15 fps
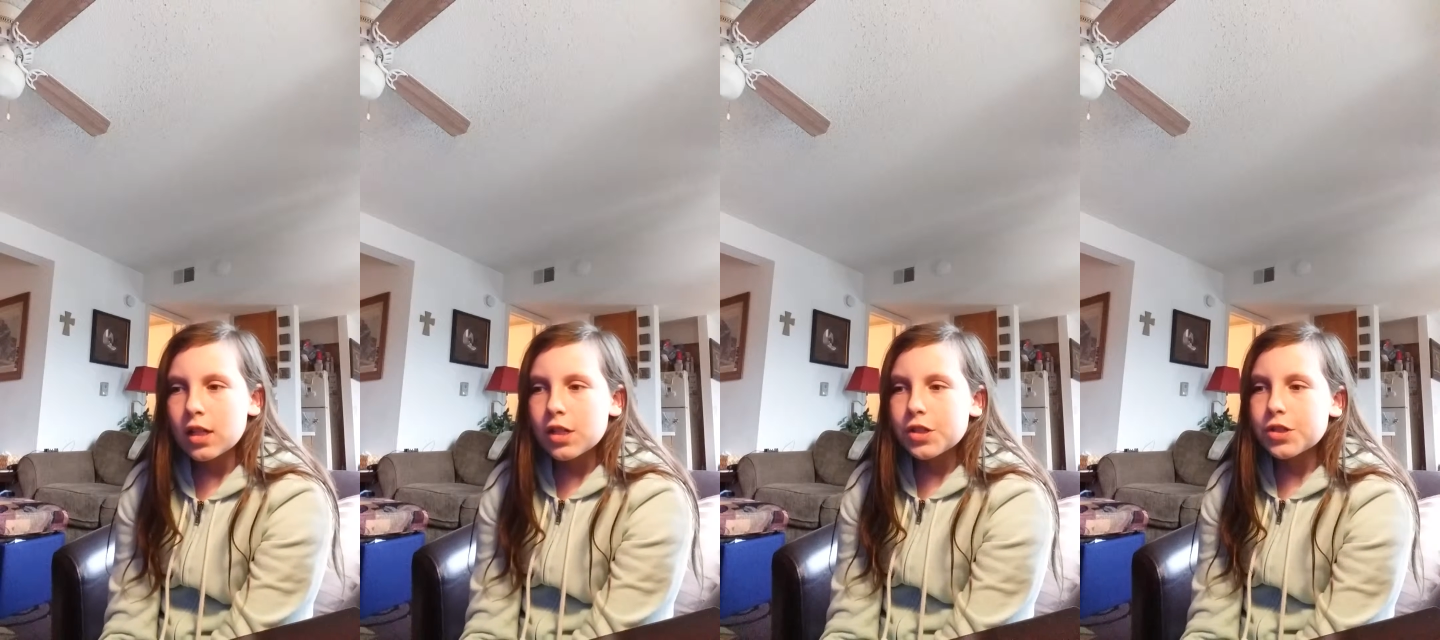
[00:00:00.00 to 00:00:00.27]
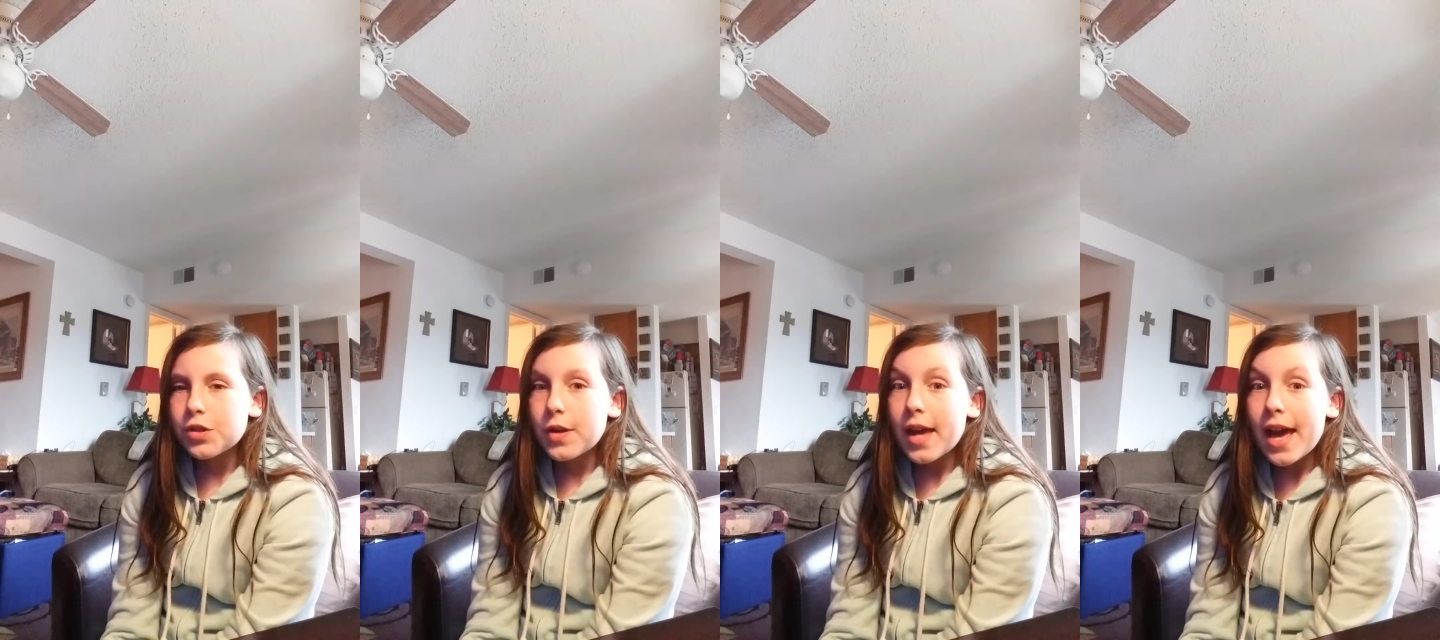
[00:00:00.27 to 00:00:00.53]

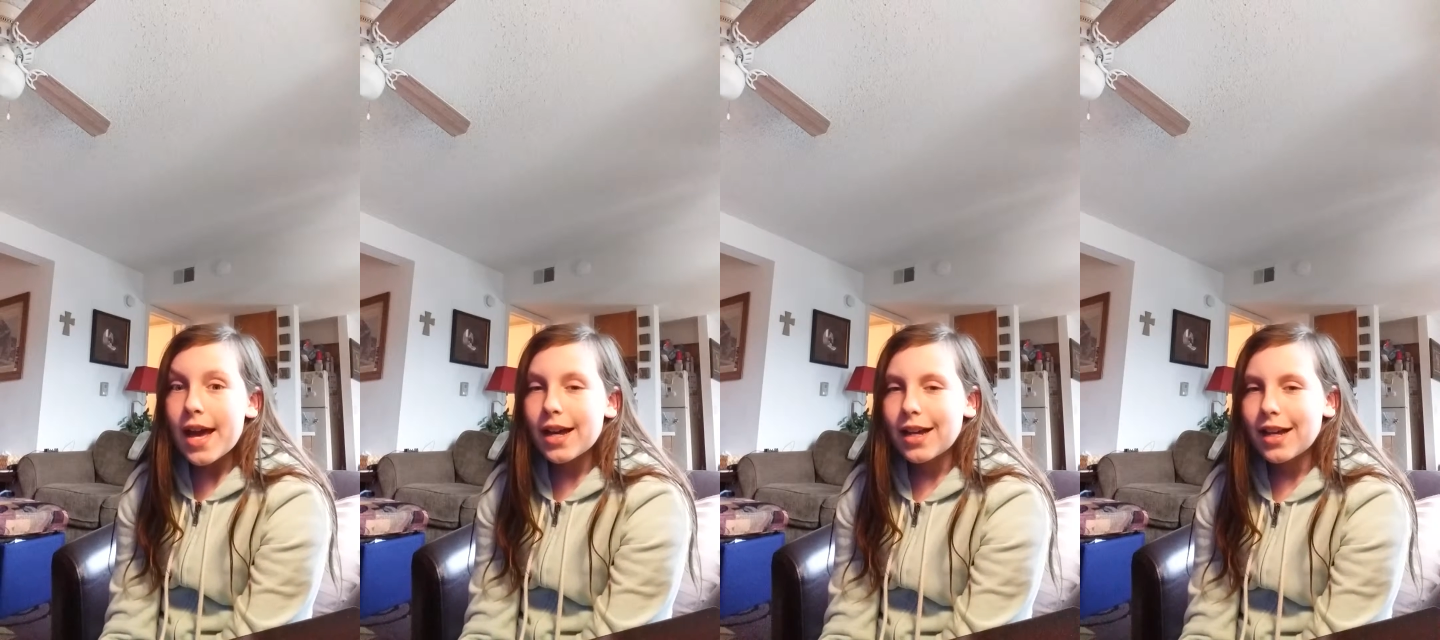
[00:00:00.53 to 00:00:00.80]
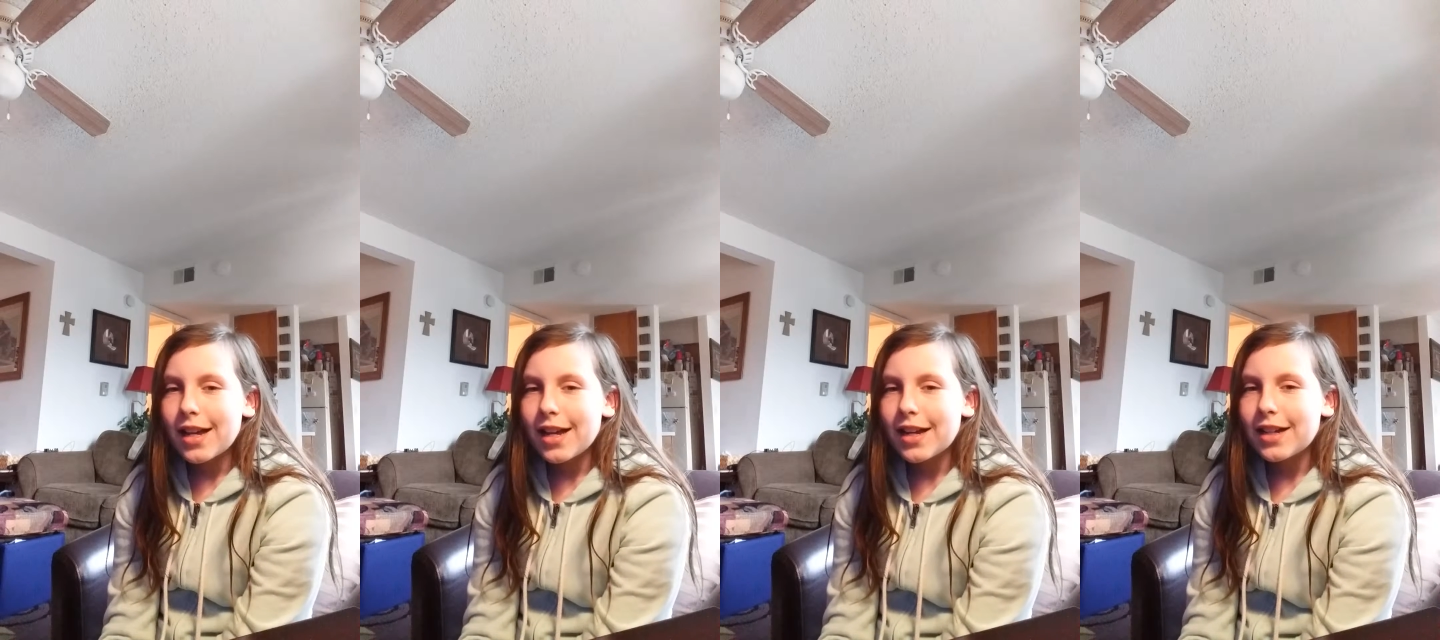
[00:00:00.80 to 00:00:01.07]
So yeah,
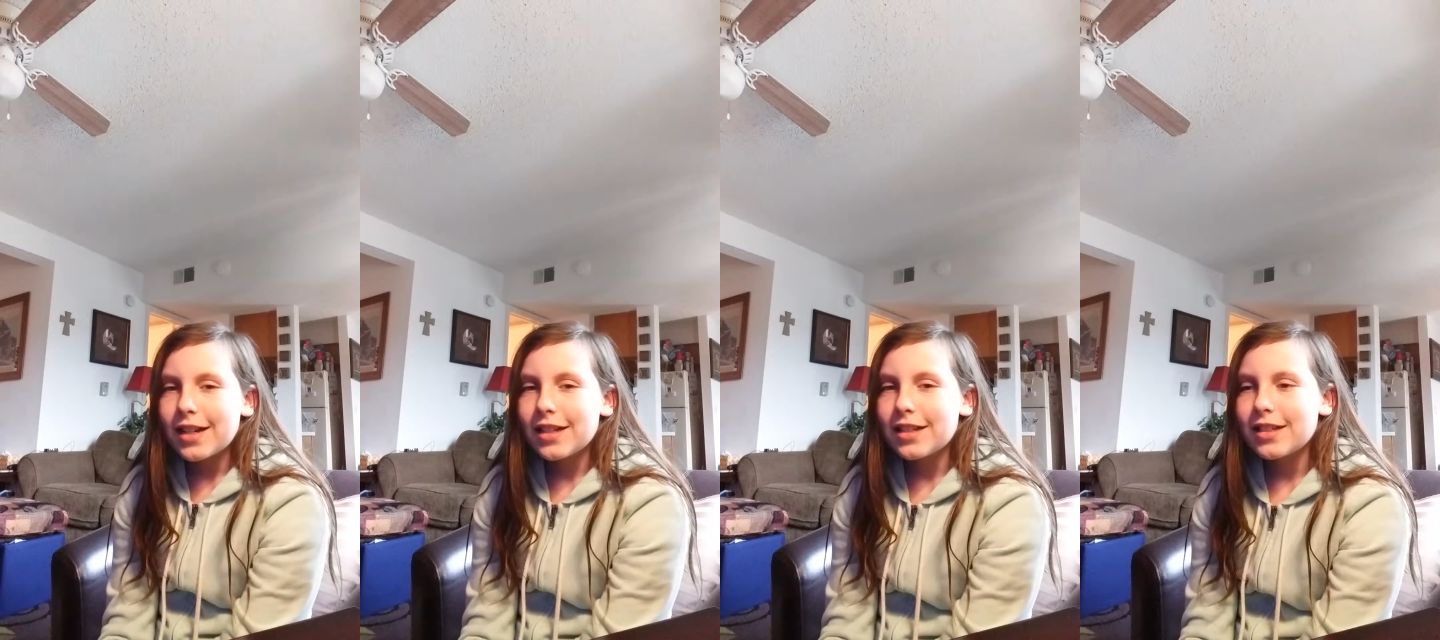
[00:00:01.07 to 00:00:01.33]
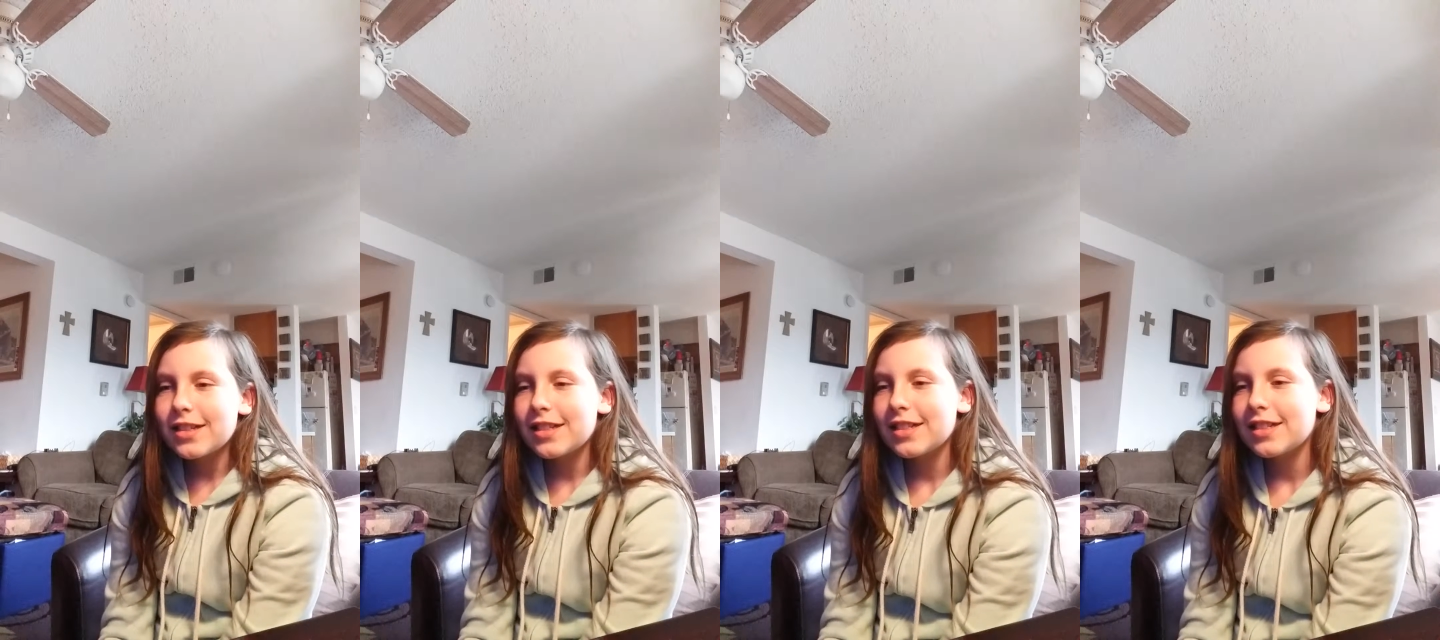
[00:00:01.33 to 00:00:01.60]
and